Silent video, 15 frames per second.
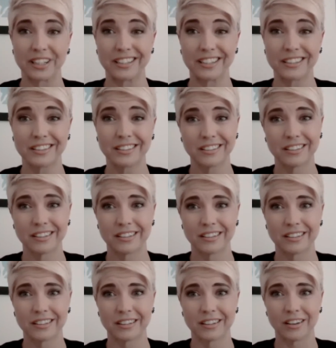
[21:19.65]
need?
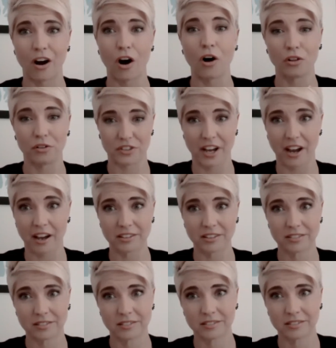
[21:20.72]
All of that.